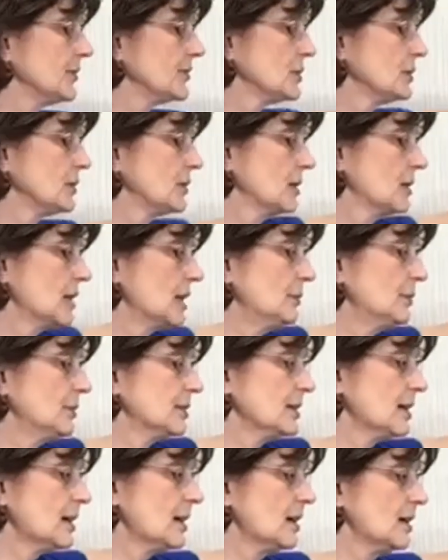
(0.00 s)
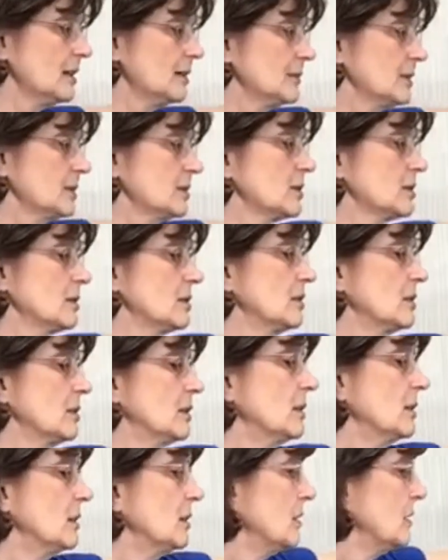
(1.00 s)
do it a couple of times,
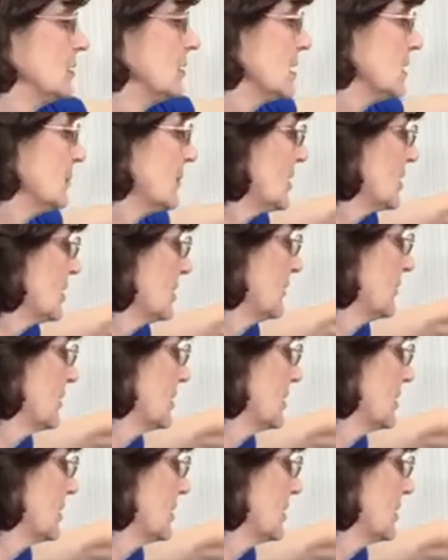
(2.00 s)
especially if